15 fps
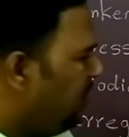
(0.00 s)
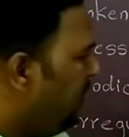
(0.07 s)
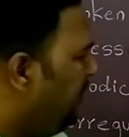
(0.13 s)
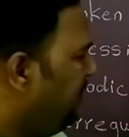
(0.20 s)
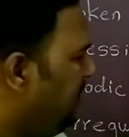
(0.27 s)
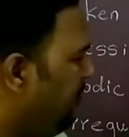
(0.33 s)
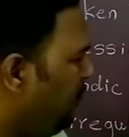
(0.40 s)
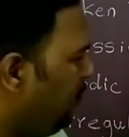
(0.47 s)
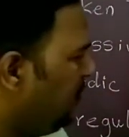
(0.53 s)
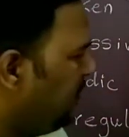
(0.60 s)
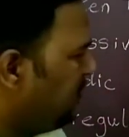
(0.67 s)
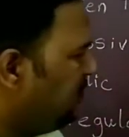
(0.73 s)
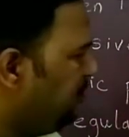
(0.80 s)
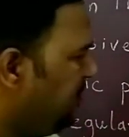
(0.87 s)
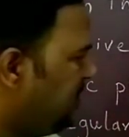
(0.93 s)
Now in the
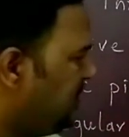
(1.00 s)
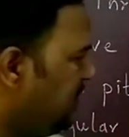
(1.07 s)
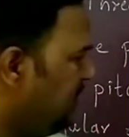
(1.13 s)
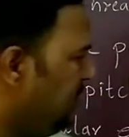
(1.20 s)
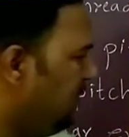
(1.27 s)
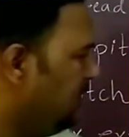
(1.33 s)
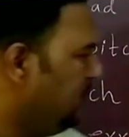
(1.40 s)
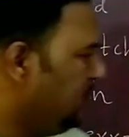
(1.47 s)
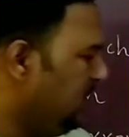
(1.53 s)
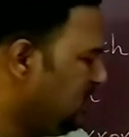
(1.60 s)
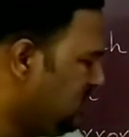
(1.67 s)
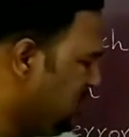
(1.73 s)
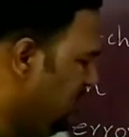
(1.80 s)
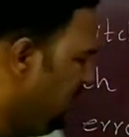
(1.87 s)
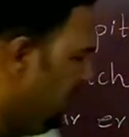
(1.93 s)
progressive pitch error, you
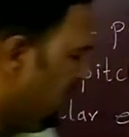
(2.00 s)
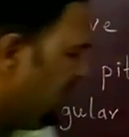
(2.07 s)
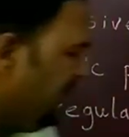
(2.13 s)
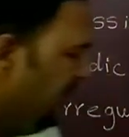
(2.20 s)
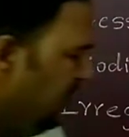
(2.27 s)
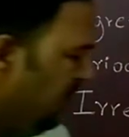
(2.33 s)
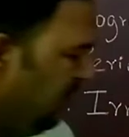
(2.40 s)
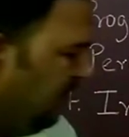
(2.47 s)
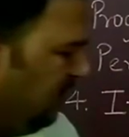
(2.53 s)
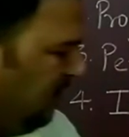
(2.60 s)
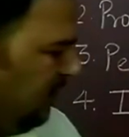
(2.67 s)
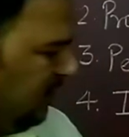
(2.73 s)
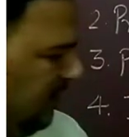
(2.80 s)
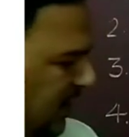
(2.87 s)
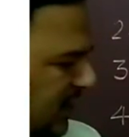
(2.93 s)
can see in this figure,
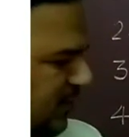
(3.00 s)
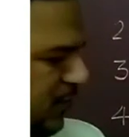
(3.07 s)
that